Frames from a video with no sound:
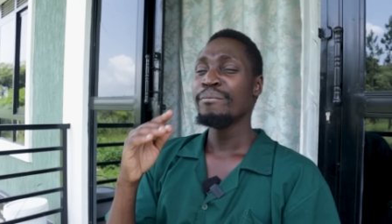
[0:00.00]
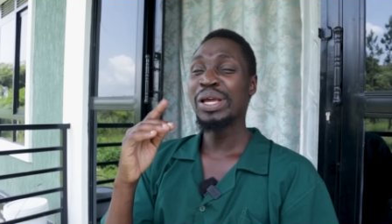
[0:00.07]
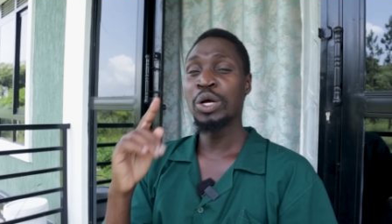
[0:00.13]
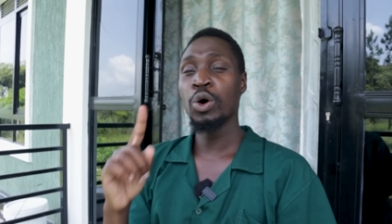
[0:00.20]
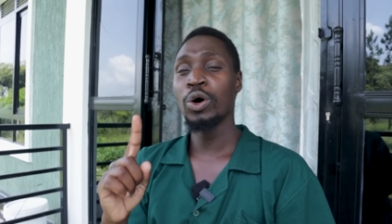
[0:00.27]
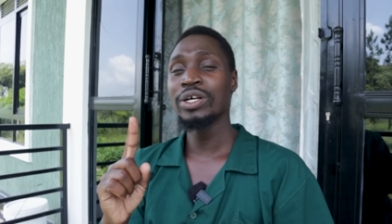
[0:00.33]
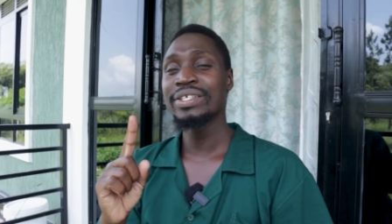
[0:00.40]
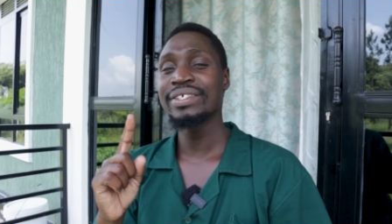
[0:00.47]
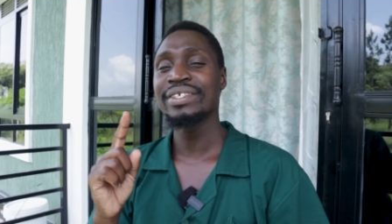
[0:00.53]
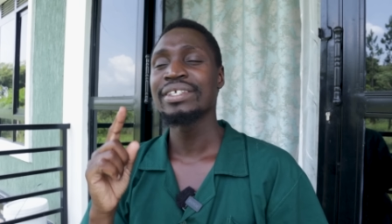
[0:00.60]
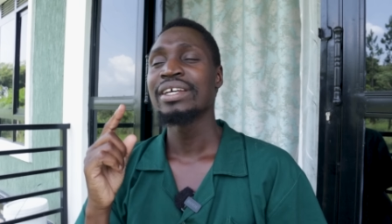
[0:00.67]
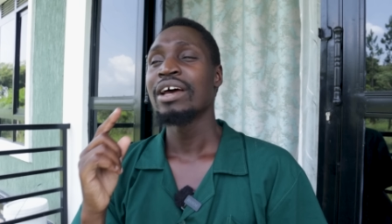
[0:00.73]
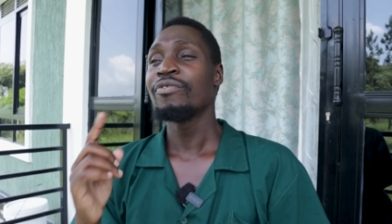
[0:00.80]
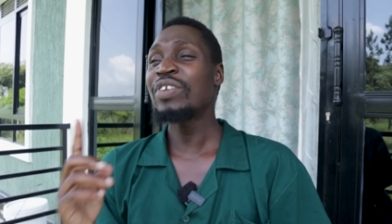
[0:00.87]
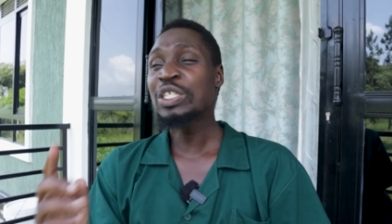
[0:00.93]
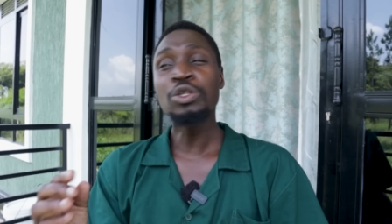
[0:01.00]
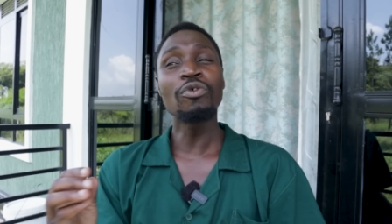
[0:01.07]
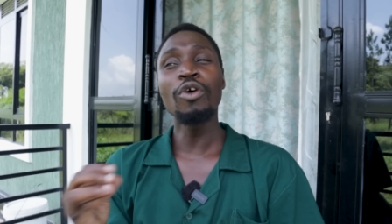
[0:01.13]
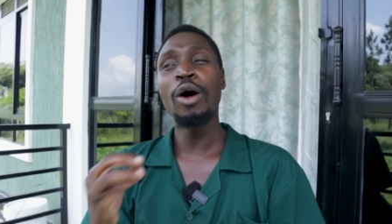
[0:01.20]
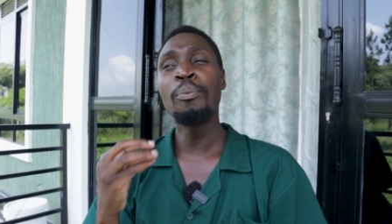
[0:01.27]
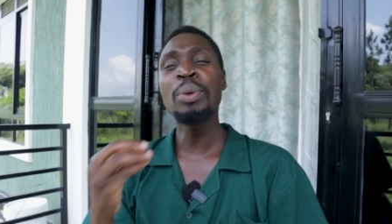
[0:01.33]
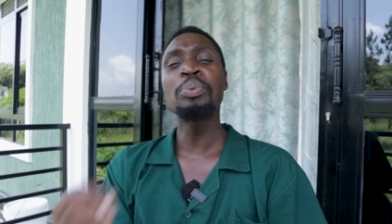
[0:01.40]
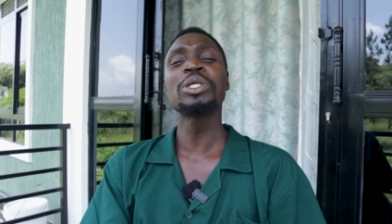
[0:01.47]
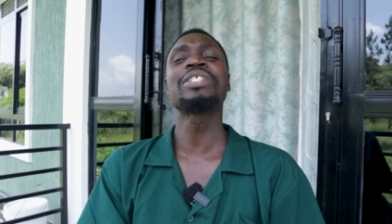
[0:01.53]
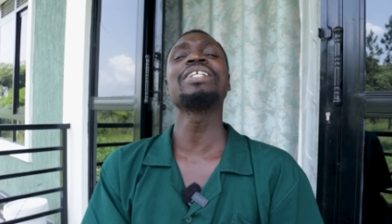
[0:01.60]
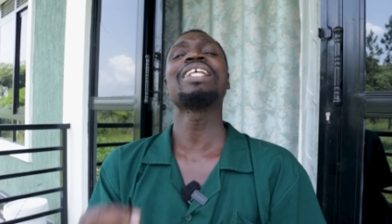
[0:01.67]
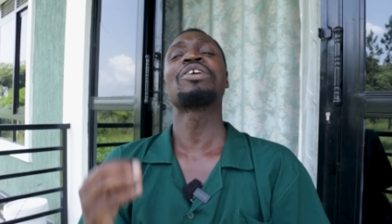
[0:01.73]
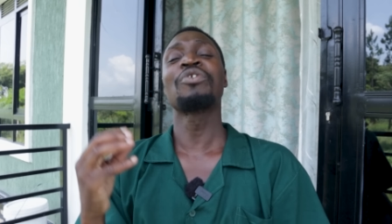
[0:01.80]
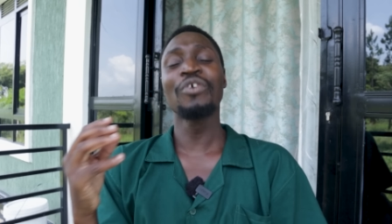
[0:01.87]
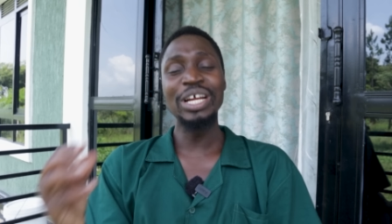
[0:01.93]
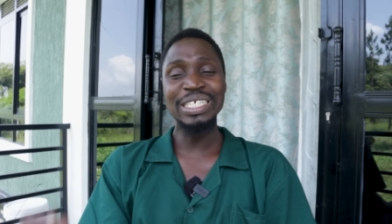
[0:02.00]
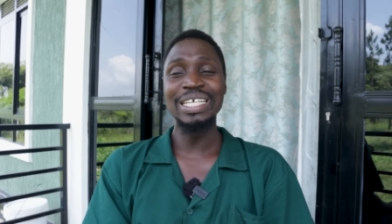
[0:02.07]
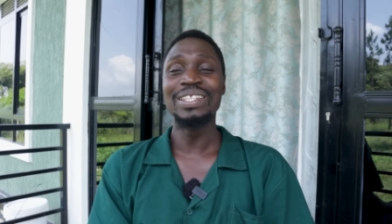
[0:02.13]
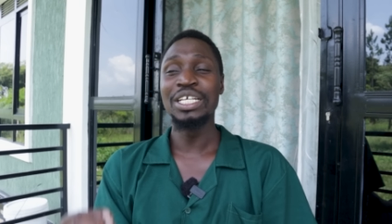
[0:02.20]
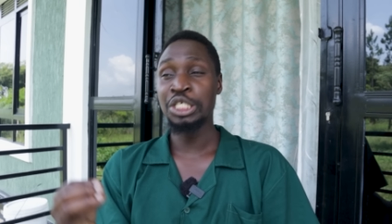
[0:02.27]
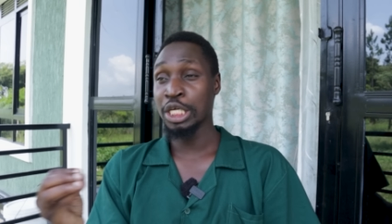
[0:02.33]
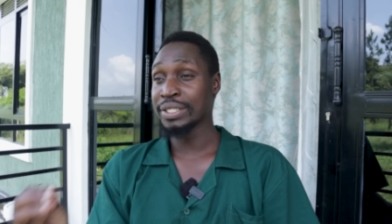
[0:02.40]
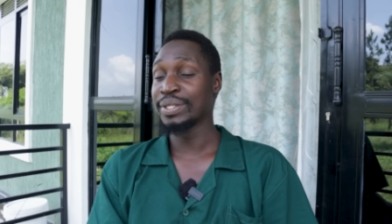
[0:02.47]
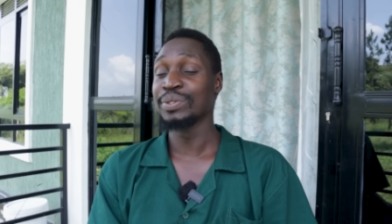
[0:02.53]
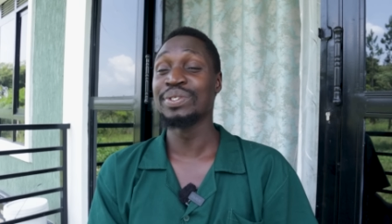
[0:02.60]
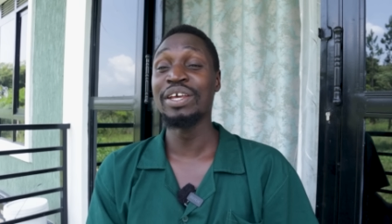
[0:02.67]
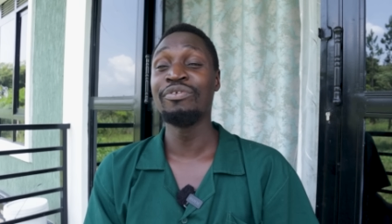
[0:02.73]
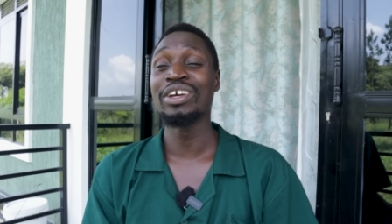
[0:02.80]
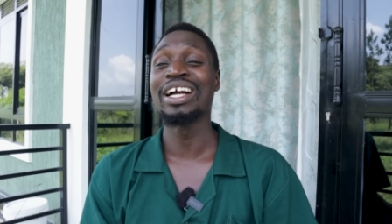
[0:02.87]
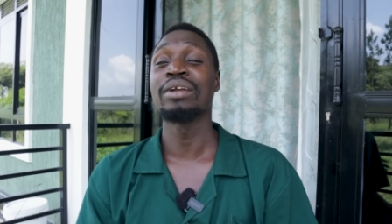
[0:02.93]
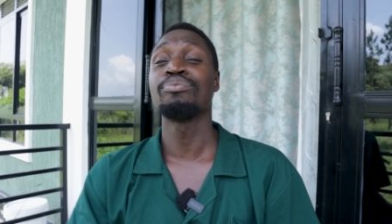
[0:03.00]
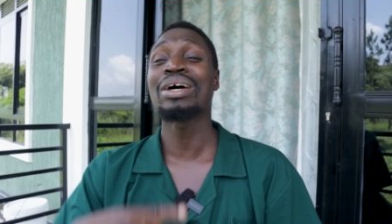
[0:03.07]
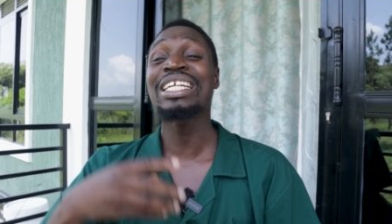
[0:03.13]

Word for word: Because, first of all, people say that raising the chicks is difficult,